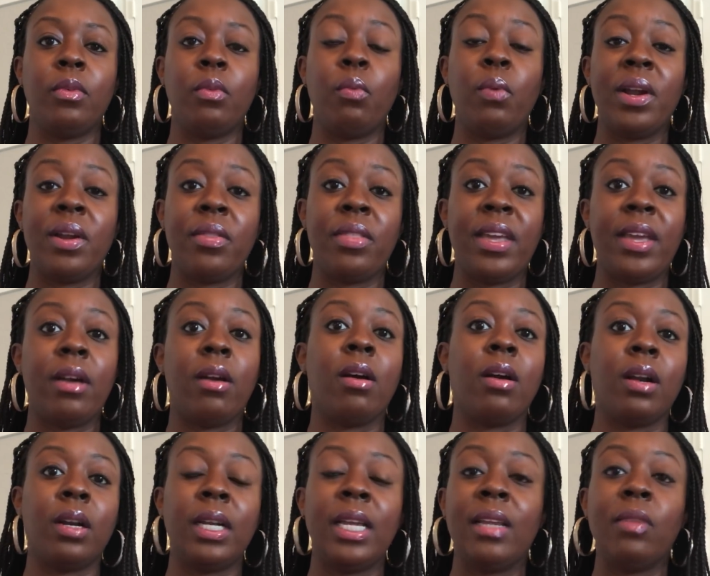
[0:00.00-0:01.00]
where they
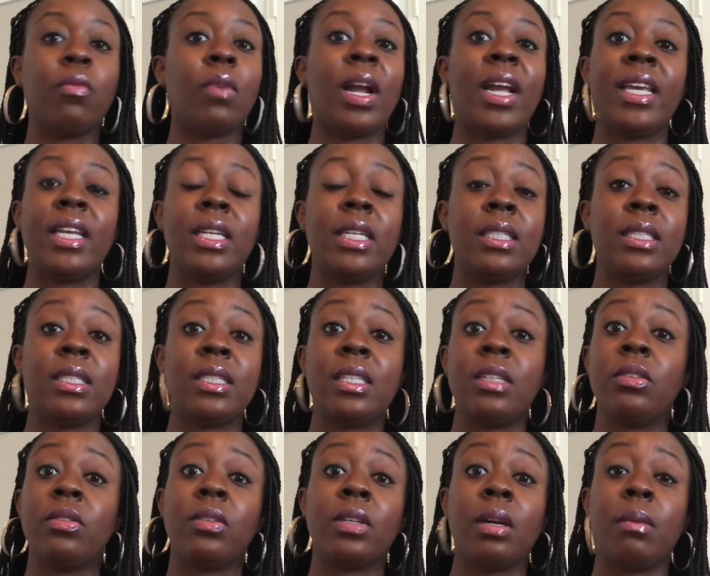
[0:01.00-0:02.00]
are, and Ryan is
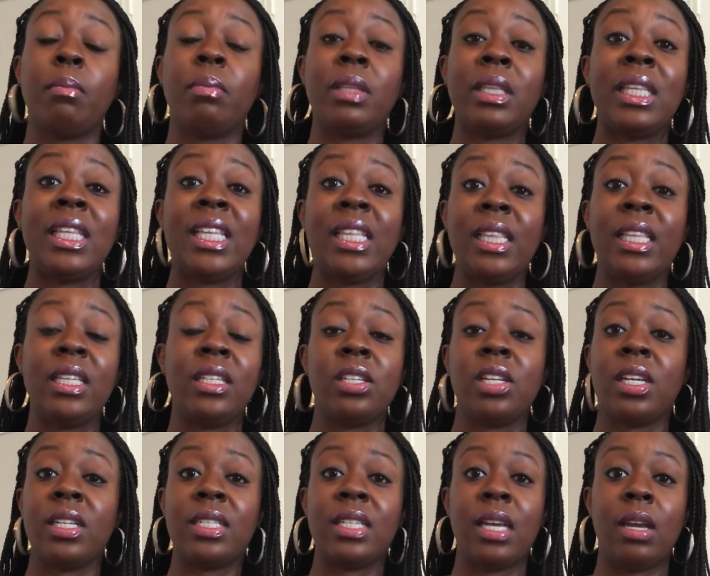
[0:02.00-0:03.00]
still completely
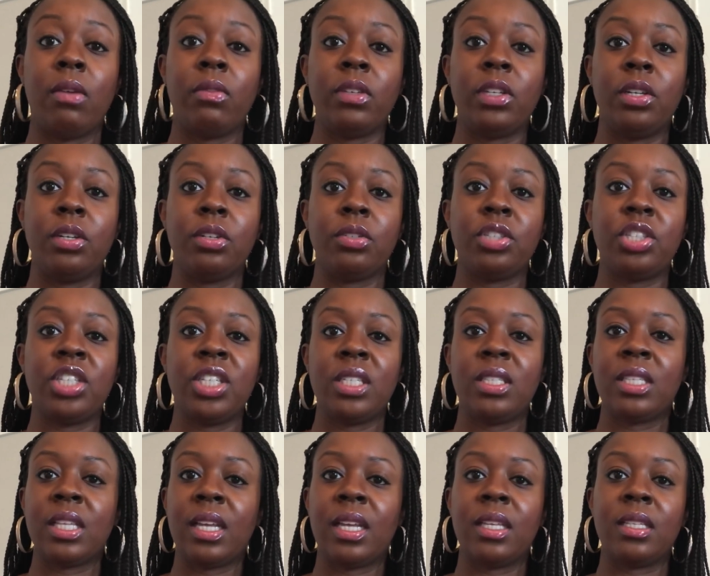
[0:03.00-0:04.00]
shut down. You know, she
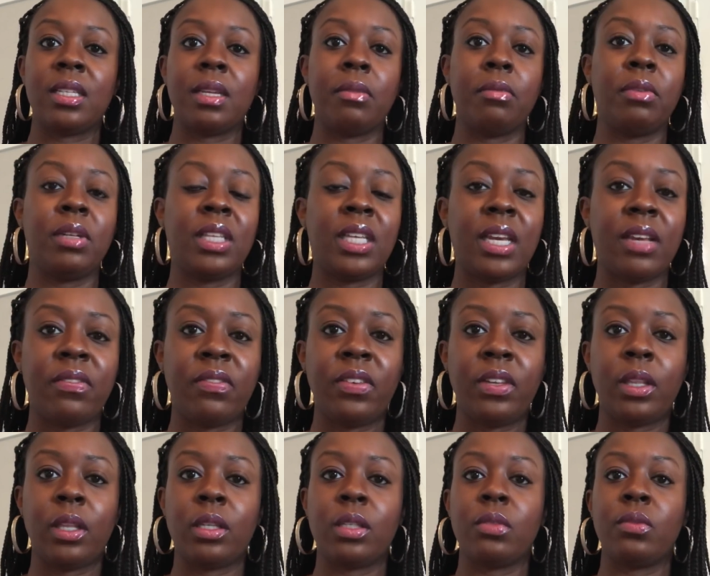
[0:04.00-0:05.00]
says, I really have
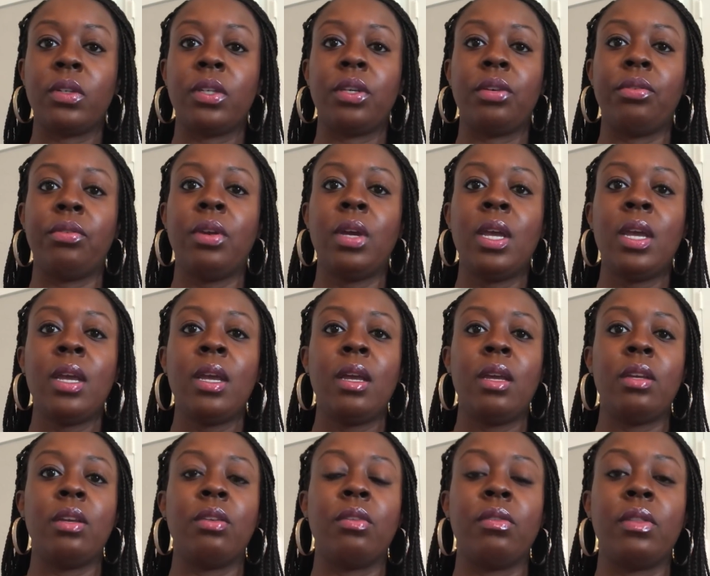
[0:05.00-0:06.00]
feelings for you.
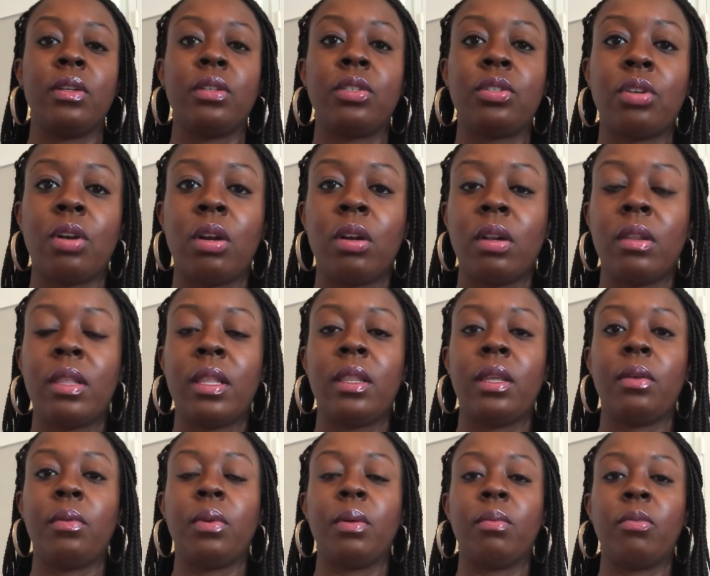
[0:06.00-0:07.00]
You know, they're stronger than
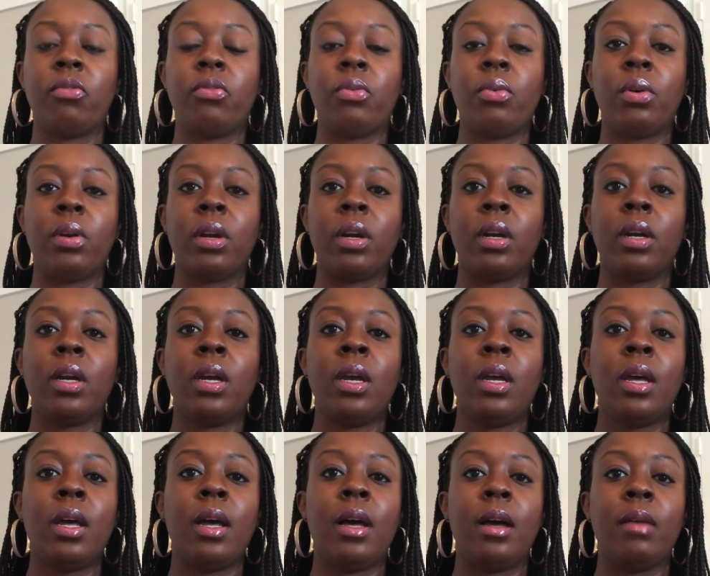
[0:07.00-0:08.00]
they were before.
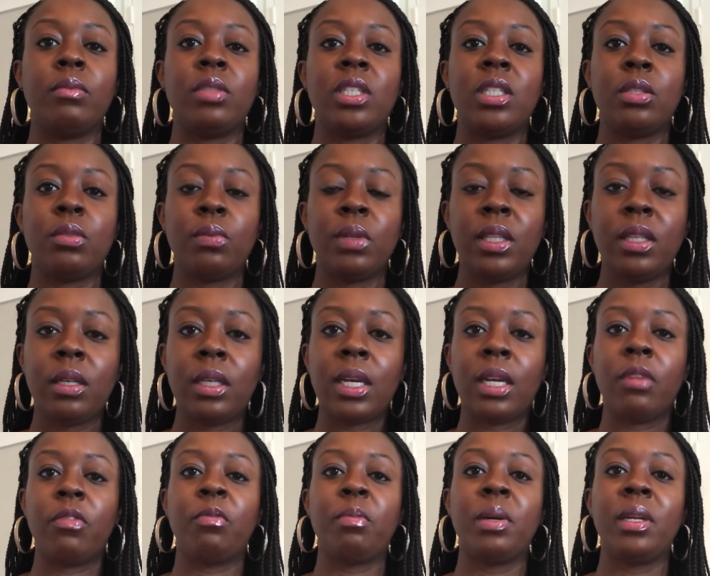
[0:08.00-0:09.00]
She's really
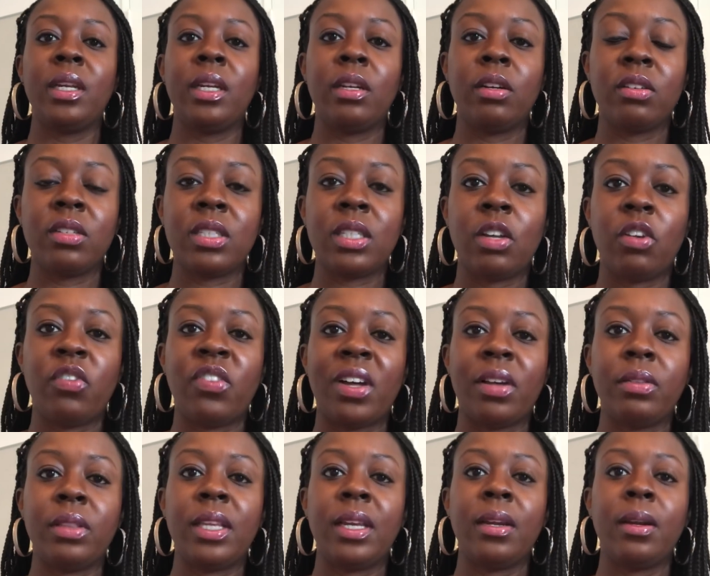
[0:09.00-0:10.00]
kind of putting herself
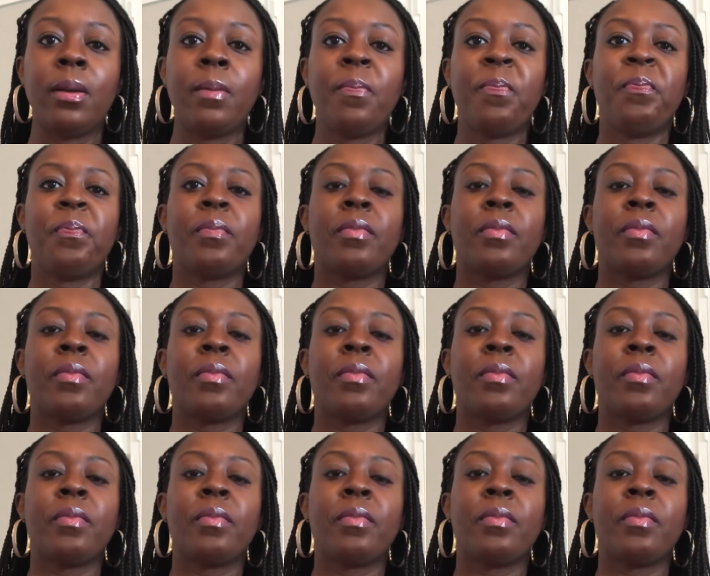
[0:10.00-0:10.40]
out there.